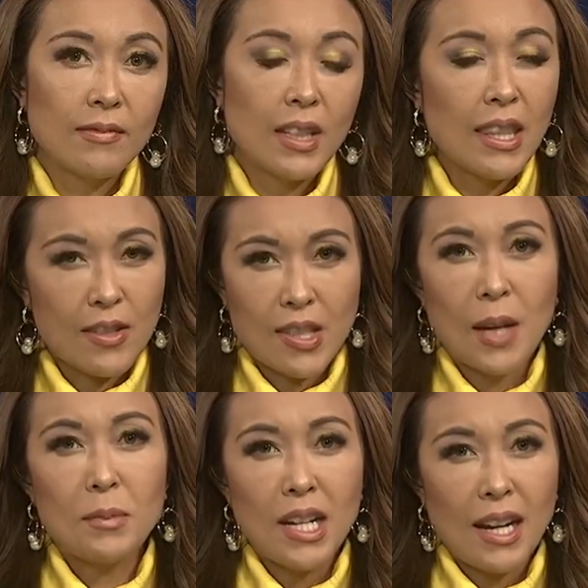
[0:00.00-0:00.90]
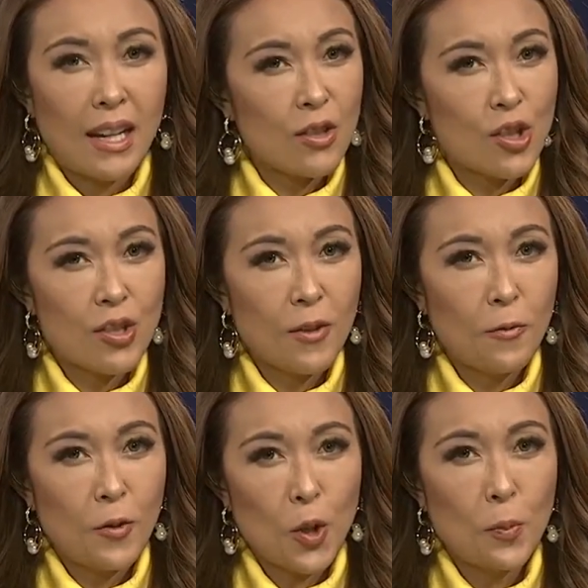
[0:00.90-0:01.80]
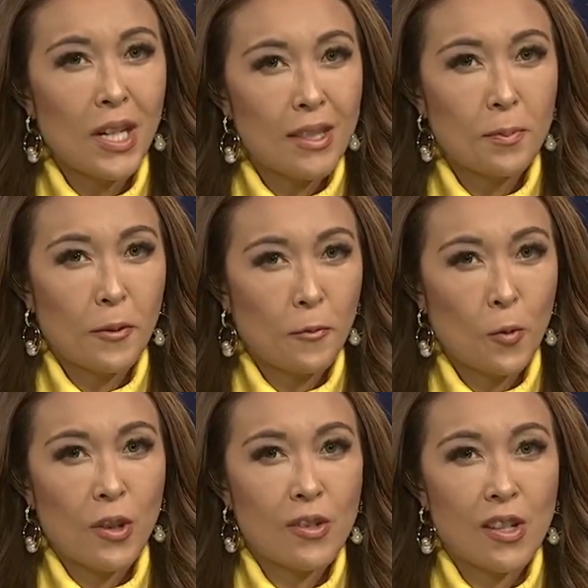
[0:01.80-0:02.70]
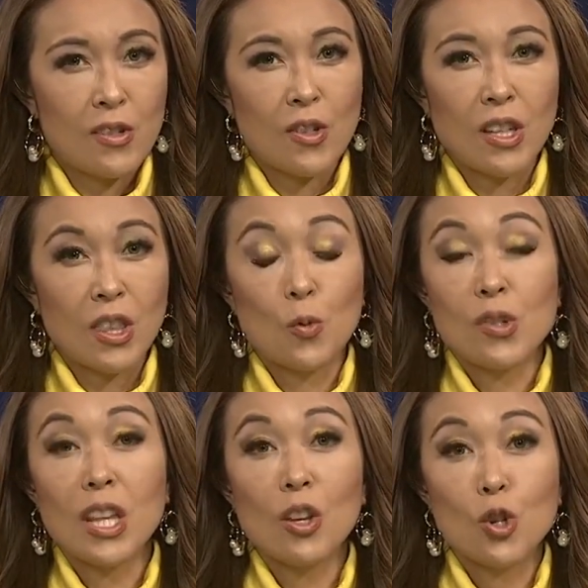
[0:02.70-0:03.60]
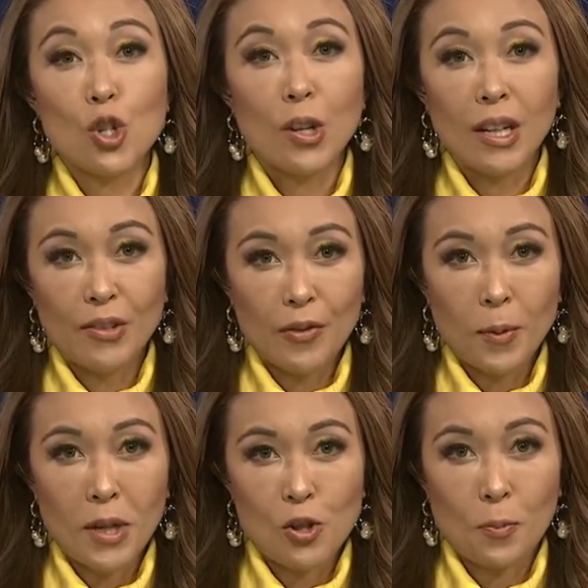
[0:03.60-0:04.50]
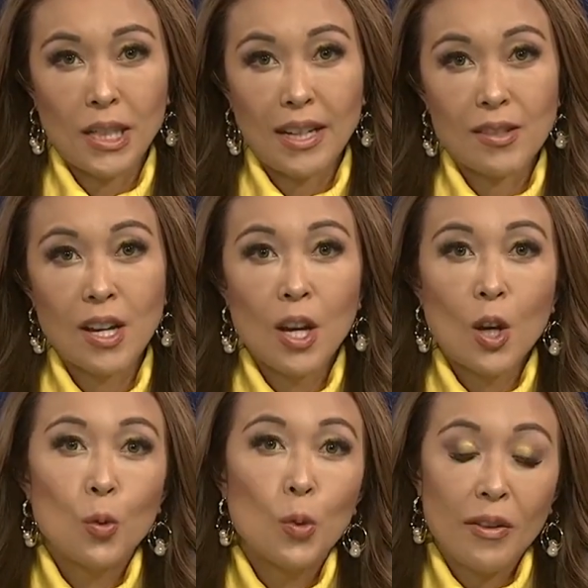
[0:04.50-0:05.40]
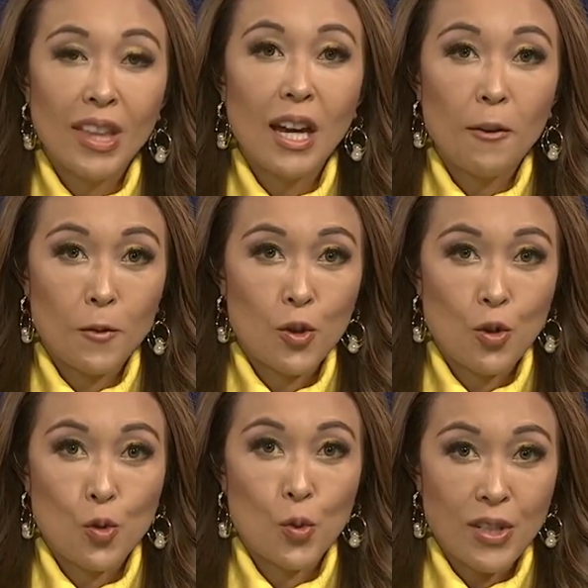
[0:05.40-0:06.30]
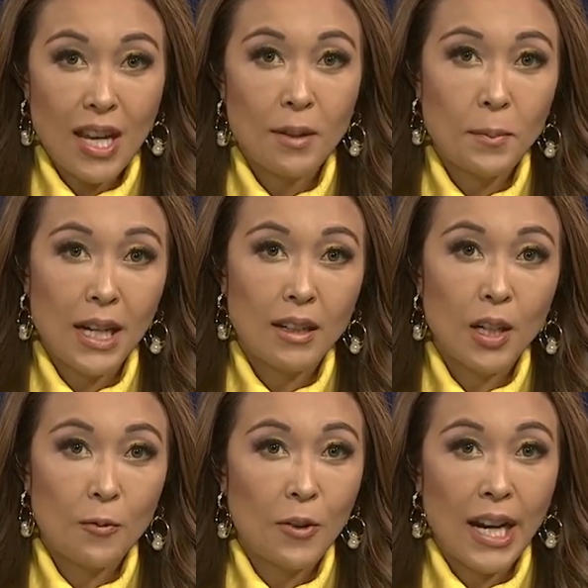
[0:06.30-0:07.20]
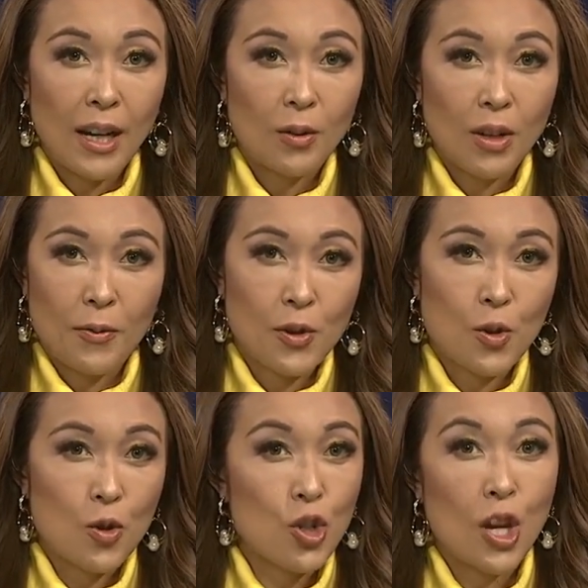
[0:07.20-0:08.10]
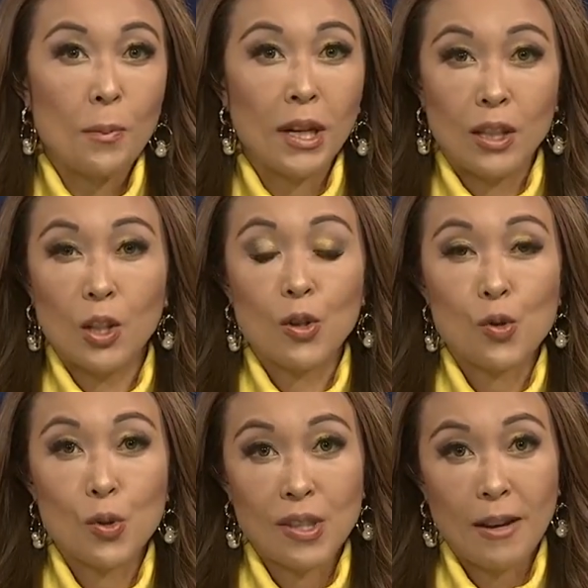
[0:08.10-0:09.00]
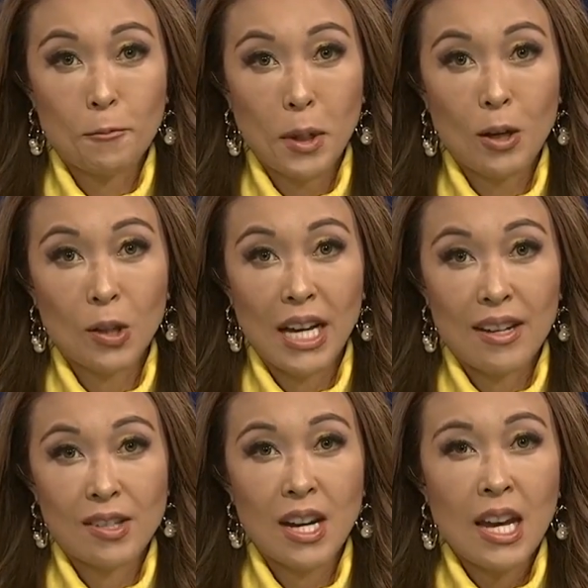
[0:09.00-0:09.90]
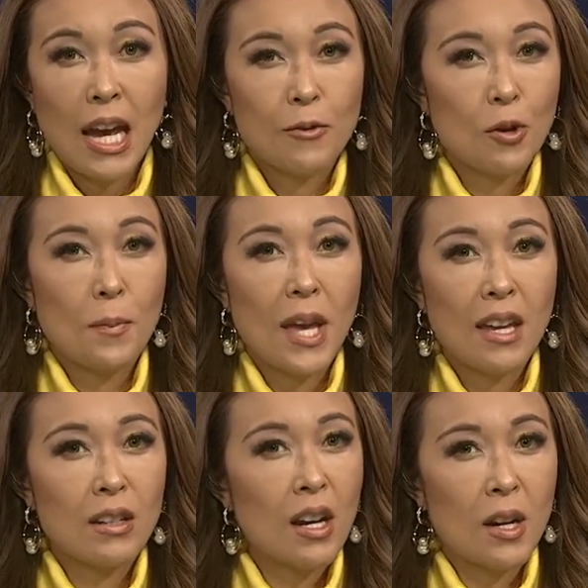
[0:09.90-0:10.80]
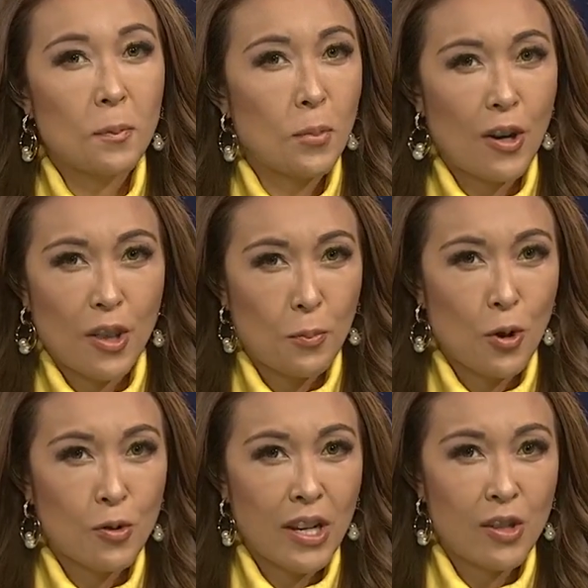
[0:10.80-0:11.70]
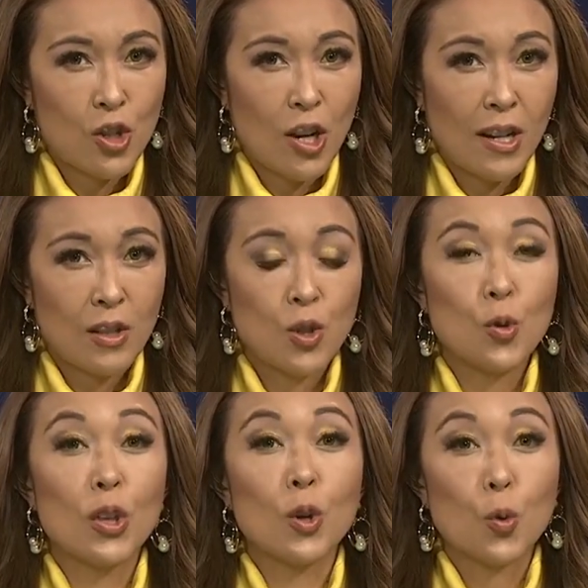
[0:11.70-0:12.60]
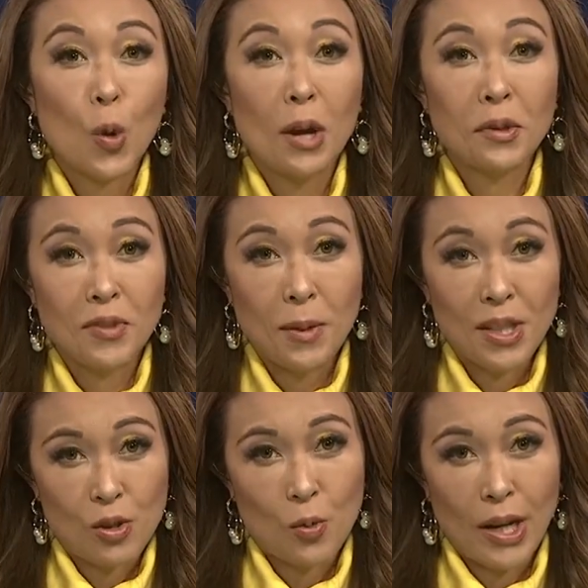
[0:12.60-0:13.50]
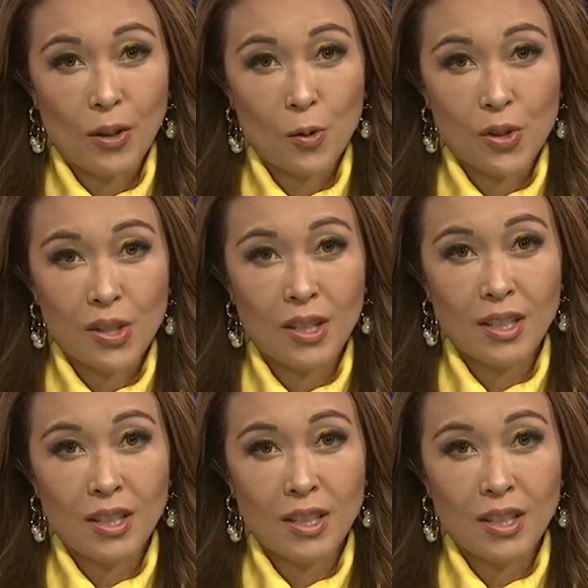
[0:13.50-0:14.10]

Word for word: On the same night, just a few minutes before this incident, there was another shooting involving Metro Police. One of the officers was hit by gunfire. Officer Shay Mikalonis was left paralyzed after a man not part of the protest shot into the crowd of demonstrators.